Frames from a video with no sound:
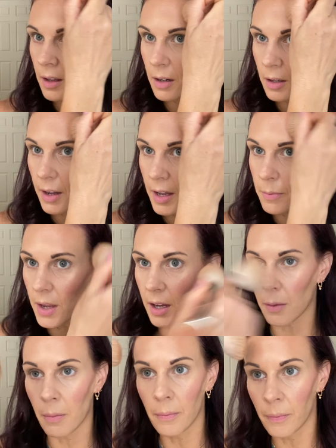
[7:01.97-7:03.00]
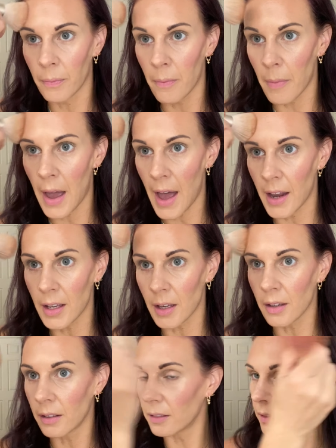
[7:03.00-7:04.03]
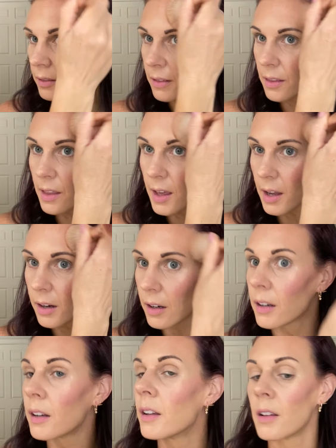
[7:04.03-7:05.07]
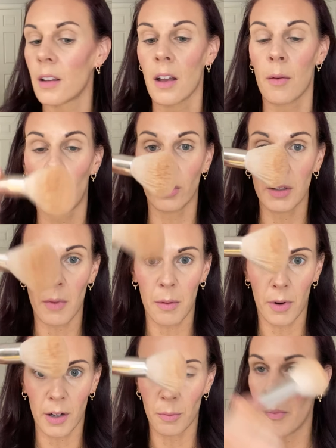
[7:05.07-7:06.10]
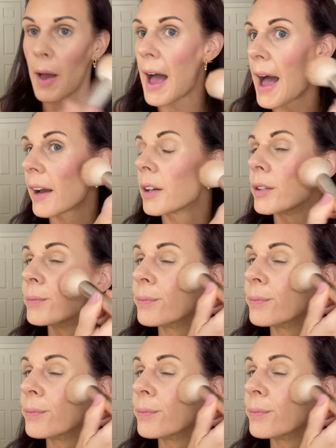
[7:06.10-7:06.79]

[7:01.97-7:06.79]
I'll kind of make a padding there, holding my brush back.